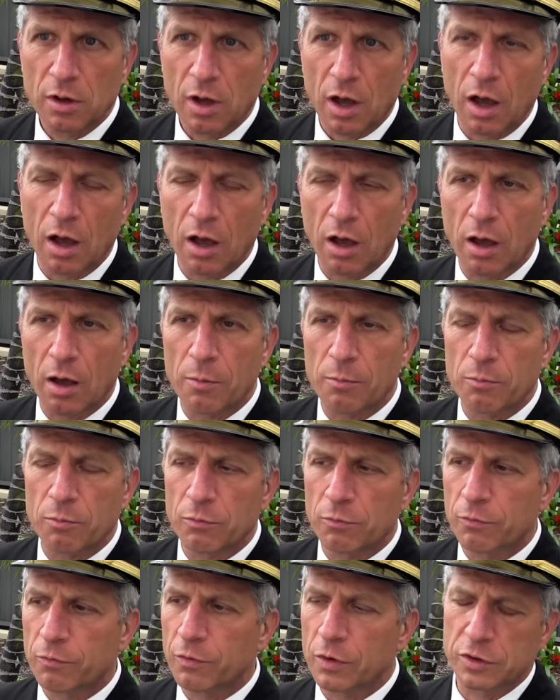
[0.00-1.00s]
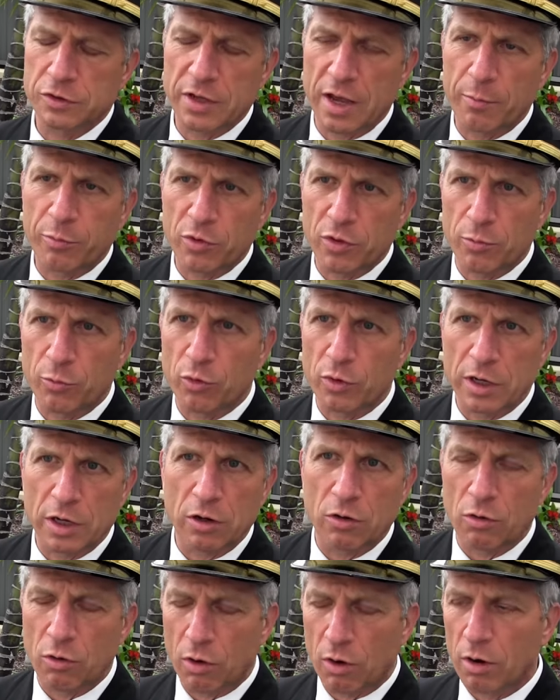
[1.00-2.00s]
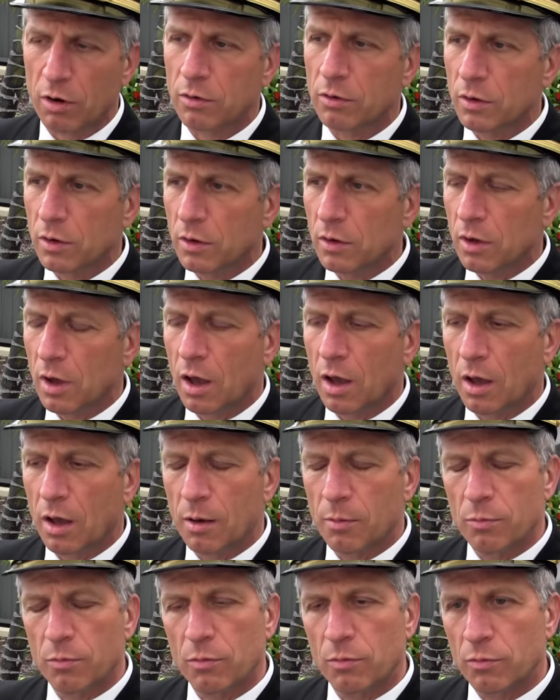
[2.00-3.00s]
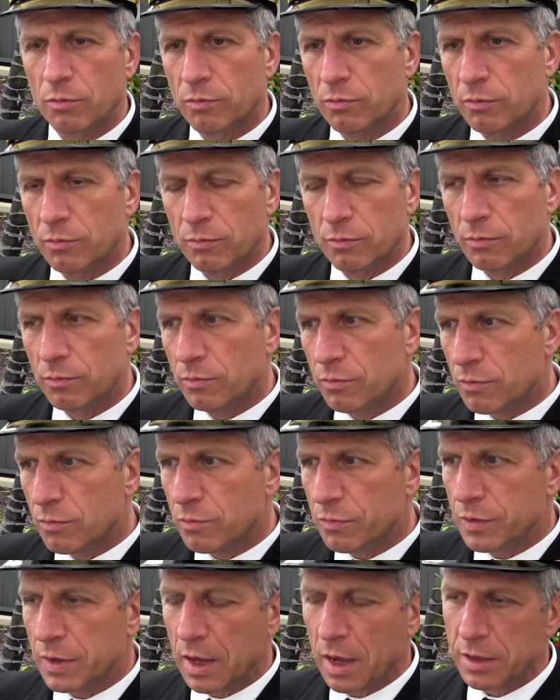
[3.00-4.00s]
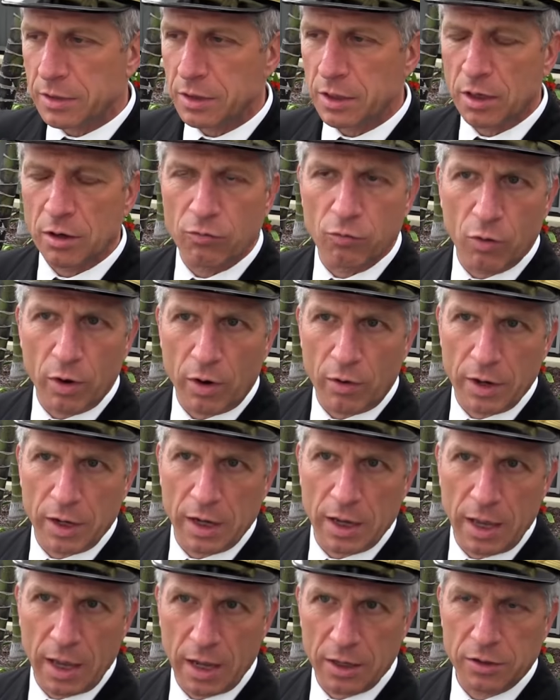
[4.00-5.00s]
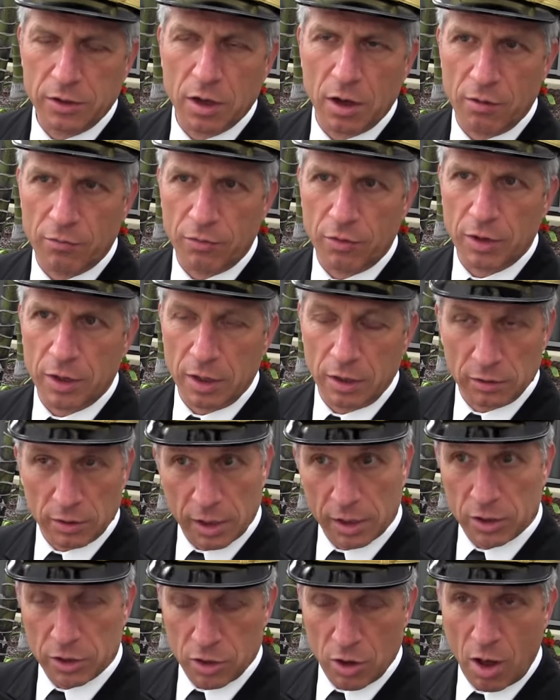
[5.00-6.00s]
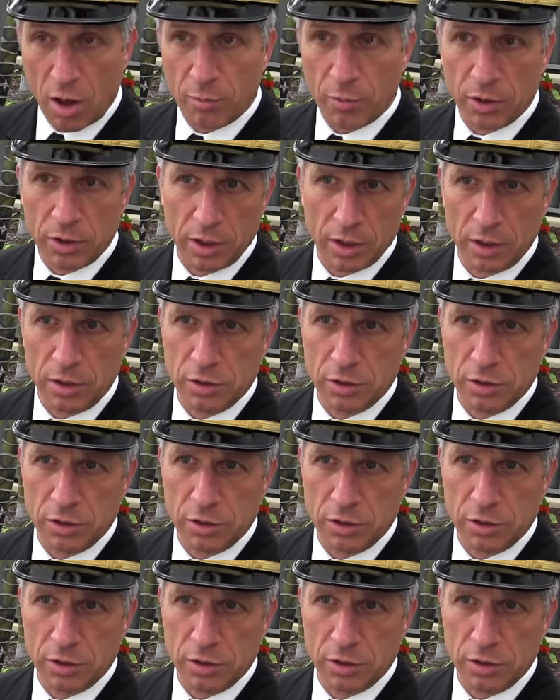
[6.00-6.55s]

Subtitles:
For example, in the Marine Corps, the idea of wearing a head covering like a yarmulke